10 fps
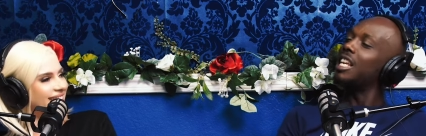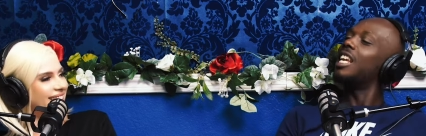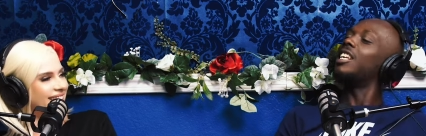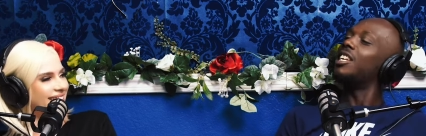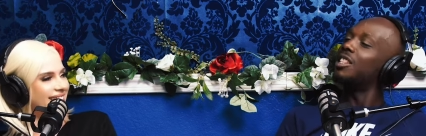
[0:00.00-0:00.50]
Speaker 1: think
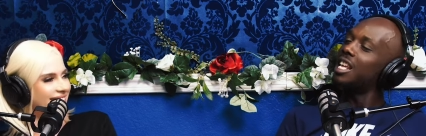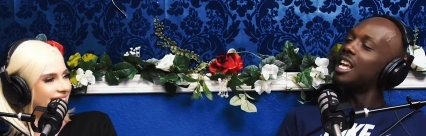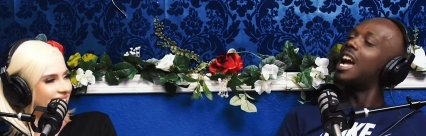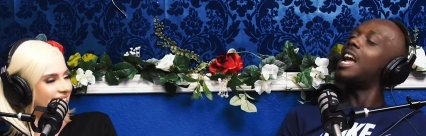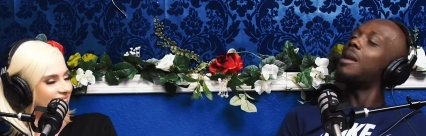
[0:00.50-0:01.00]
you think
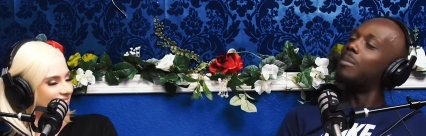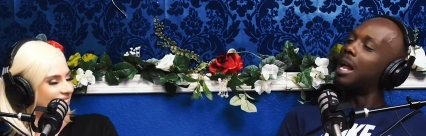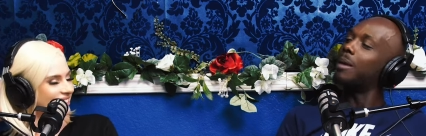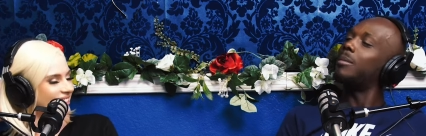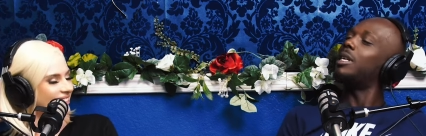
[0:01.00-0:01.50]
I ain't uh,
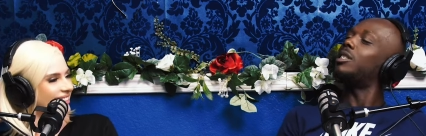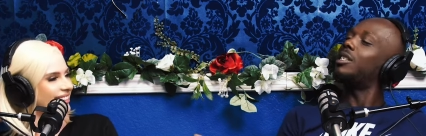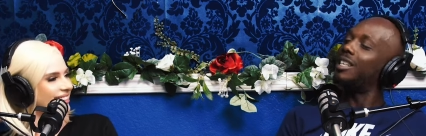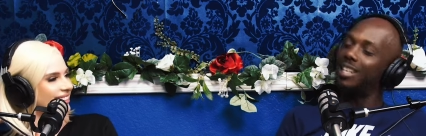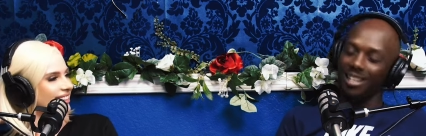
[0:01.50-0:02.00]
black,
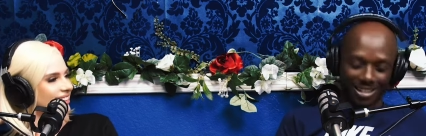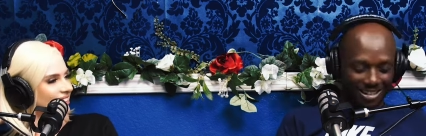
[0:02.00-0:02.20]
bitch?